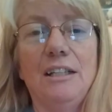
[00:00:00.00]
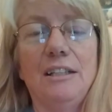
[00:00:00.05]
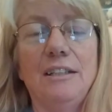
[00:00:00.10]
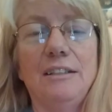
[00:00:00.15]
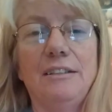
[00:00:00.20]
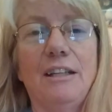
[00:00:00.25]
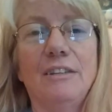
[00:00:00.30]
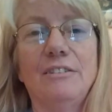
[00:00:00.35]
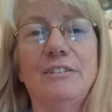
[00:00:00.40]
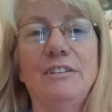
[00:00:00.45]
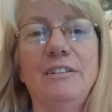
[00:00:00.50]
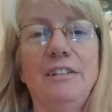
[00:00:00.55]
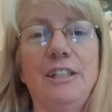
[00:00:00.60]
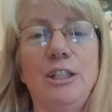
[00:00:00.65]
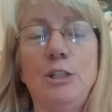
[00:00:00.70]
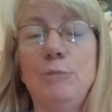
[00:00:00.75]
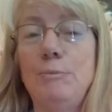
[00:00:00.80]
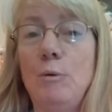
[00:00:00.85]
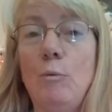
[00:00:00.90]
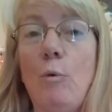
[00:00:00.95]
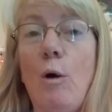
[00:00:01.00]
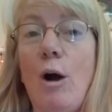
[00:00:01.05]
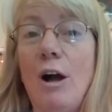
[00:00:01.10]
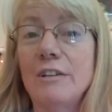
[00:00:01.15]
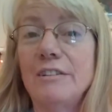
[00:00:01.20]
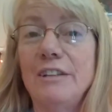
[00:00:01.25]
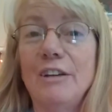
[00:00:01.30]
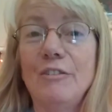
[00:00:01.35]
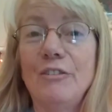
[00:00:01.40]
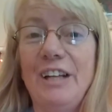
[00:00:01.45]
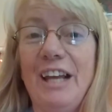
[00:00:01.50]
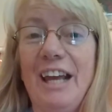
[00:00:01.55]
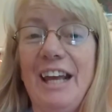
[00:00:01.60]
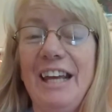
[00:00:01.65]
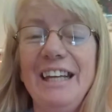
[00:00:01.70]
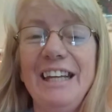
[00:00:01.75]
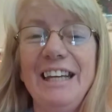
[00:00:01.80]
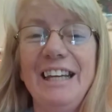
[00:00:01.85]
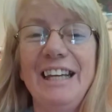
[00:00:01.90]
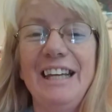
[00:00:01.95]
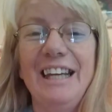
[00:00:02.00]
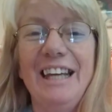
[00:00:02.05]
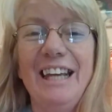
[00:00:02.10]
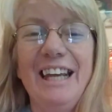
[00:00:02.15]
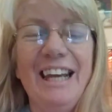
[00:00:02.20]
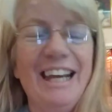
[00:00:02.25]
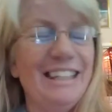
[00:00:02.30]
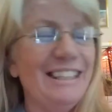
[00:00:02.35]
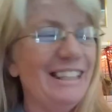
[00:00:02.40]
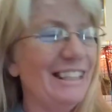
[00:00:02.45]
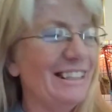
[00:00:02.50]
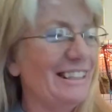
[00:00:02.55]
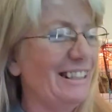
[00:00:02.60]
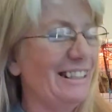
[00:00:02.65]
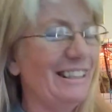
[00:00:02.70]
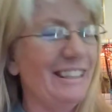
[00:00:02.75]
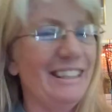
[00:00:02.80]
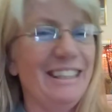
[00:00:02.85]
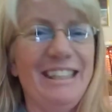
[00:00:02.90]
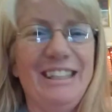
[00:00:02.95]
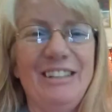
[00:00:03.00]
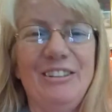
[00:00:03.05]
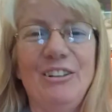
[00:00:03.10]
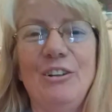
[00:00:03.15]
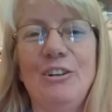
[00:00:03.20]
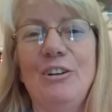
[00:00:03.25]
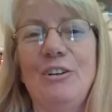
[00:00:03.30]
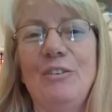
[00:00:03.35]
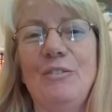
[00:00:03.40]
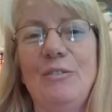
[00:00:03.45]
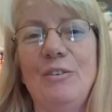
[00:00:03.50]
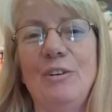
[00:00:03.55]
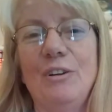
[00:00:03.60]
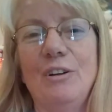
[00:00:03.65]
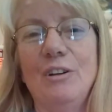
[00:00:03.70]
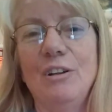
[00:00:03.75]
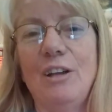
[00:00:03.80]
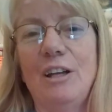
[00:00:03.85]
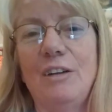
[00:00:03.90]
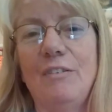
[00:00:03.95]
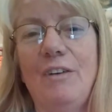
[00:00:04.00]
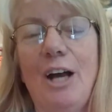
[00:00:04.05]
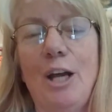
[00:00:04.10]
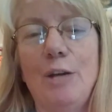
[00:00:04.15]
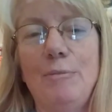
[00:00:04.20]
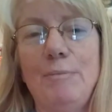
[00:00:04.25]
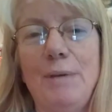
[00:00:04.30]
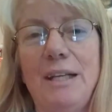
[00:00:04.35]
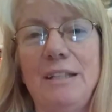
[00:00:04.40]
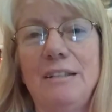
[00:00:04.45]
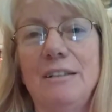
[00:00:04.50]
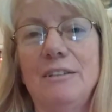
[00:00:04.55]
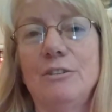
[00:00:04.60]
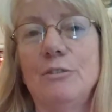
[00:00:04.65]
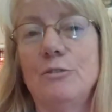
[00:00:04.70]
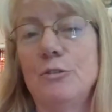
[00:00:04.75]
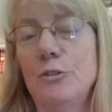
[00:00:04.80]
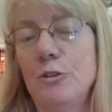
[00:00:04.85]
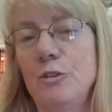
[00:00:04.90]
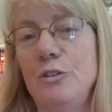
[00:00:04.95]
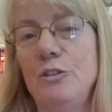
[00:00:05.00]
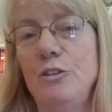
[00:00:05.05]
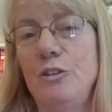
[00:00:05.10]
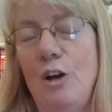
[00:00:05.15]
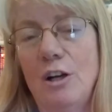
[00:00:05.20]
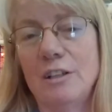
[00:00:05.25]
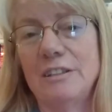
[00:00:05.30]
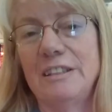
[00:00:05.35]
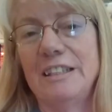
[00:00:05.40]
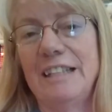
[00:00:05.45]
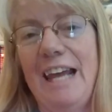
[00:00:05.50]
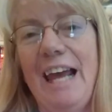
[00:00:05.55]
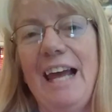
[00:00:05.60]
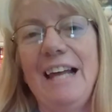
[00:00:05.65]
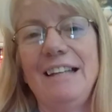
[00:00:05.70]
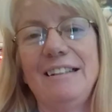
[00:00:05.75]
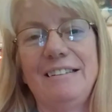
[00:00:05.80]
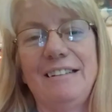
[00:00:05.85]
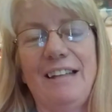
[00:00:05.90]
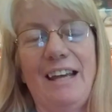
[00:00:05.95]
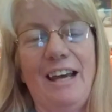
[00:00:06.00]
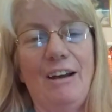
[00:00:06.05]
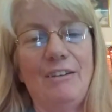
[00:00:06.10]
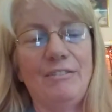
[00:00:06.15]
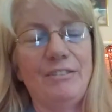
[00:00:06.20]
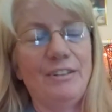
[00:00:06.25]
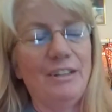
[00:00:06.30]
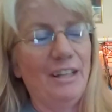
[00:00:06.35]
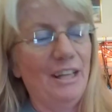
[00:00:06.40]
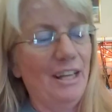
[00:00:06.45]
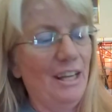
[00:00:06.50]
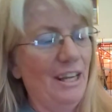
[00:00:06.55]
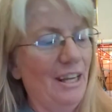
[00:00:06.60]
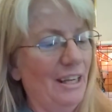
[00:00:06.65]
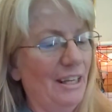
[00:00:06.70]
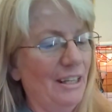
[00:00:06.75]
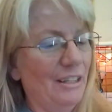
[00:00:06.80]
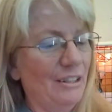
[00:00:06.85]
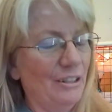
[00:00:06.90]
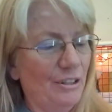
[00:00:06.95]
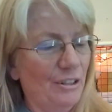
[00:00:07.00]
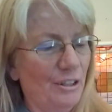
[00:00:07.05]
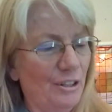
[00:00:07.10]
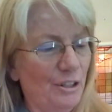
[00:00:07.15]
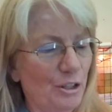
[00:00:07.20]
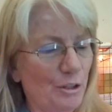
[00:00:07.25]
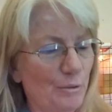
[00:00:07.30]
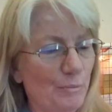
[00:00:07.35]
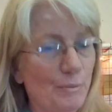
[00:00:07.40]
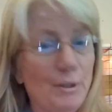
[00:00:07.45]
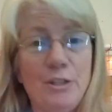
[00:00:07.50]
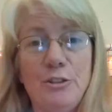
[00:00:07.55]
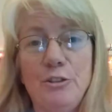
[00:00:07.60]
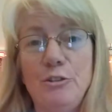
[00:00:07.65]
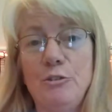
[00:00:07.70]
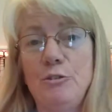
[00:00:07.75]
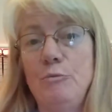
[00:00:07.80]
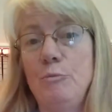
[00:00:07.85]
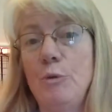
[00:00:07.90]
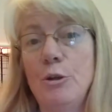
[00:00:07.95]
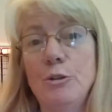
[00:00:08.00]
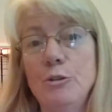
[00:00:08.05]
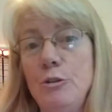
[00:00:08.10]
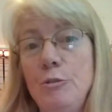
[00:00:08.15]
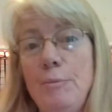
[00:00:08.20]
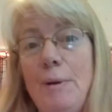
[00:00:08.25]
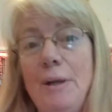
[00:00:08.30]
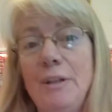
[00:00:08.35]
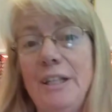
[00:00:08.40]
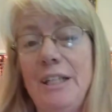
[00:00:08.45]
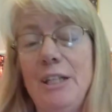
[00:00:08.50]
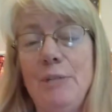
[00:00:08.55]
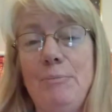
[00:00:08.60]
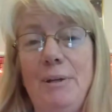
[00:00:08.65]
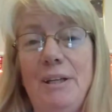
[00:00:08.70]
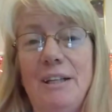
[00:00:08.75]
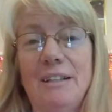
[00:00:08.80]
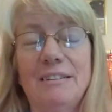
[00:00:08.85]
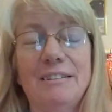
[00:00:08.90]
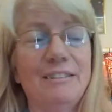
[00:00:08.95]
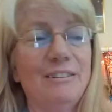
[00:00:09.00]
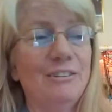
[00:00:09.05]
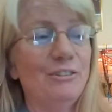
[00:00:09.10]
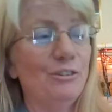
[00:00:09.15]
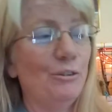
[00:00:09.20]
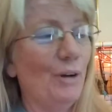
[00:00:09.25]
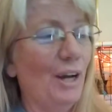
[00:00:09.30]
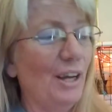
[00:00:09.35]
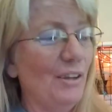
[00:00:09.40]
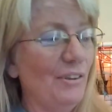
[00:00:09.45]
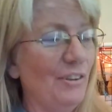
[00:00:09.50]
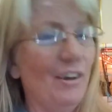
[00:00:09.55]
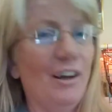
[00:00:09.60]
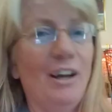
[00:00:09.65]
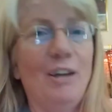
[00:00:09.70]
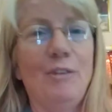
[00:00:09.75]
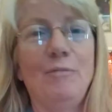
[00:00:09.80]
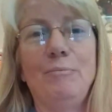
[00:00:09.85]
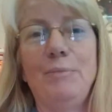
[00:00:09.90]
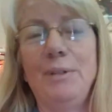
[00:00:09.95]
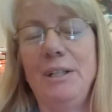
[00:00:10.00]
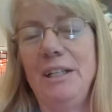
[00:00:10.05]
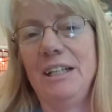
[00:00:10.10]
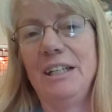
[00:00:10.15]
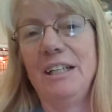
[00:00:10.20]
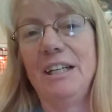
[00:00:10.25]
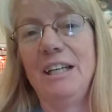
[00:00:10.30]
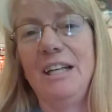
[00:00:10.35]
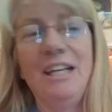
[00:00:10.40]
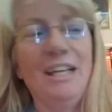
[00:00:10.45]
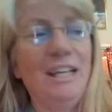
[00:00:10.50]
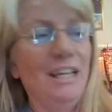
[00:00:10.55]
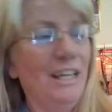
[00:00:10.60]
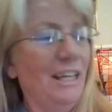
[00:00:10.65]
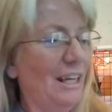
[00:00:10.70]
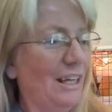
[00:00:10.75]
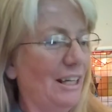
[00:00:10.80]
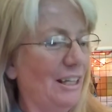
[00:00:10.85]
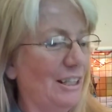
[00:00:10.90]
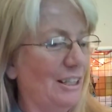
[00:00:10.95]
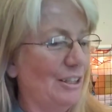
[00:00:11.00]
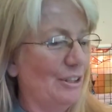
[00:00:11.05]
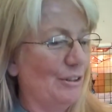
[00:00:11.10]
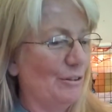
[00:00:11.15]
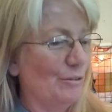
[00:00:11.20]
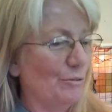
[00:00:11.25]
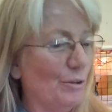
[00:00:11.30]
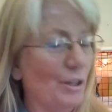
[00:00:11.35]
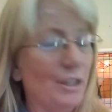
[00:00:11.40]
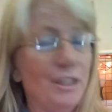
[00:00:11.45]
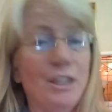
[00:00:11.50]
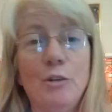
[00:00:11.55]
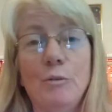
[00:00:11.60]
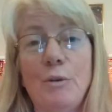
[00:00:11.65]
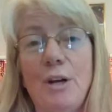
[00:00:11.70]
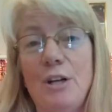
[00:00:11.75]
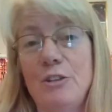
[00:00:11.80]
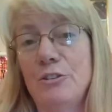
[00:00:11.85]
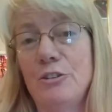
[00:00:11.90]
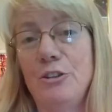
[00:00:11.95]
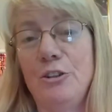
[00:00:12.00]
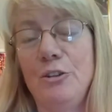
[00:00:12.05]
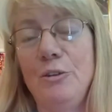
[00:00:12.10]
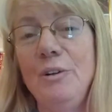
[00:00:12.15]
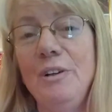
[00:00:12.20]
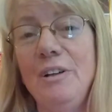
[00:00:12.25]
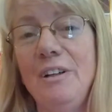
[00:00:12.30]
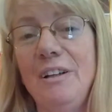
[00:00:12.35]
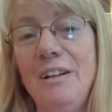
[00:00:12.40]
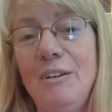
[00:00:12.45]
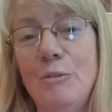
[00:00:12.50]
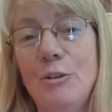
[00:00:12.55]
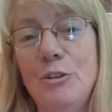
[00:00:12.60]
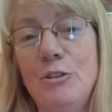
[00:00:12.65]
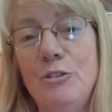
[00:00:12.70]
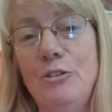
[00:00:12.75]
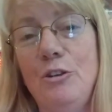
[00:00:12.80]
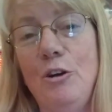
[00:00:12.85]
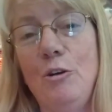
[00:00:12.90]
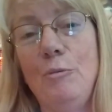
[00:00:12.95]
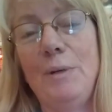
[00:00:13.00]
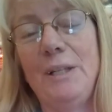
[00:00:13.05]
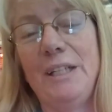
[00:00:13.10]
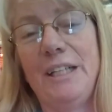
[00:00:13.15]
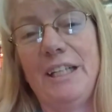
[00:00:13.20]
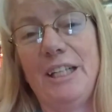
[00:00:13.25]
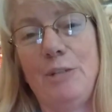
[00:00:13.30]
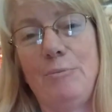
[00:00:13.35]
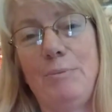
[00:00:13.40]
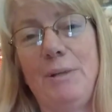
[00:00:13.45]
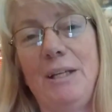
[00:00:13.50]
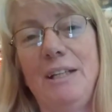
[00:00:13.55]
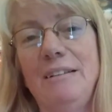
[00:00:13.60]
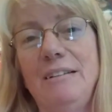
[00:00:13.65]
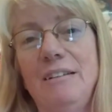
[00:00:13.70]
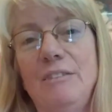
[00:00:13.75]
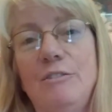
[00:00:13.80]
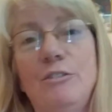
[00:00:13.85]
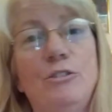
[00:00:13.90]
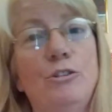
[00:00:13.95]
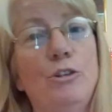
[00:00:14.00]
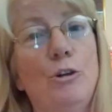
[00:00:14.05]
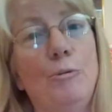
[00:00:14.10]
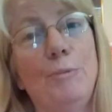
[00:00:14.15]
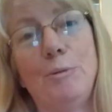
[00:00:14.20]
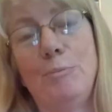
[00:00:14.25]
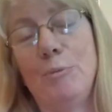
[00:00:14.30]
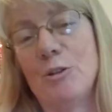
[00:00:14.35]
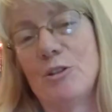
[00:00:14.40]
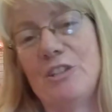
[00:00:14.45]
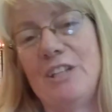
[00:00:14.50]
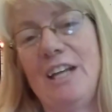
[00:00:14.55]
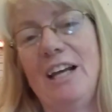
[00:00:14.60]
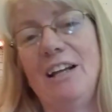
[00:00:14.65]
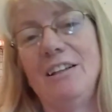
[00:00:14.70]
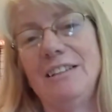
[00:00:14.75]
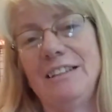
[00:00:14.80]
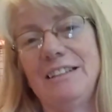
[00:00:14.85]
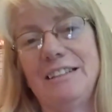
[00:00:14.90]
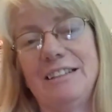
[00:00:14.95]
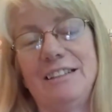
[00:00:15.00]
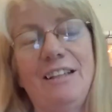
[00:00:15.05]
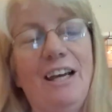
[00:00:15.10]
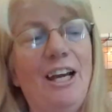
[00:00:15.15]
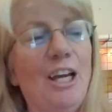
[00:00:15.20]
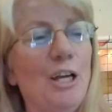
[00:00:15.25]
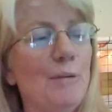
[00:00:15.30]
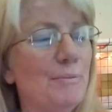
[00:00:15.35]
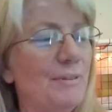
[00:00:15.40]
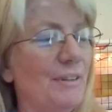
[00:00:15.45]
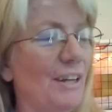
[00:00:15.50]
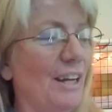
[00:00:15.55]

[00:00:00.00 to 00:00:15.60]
doesn't need to be walked every day and doesn't need a lot of high maintenance of certain dogs and cats have. And you wondered about guinea pigs. So I thought, running a rescue with so many guinea pigs of so many personalities and types,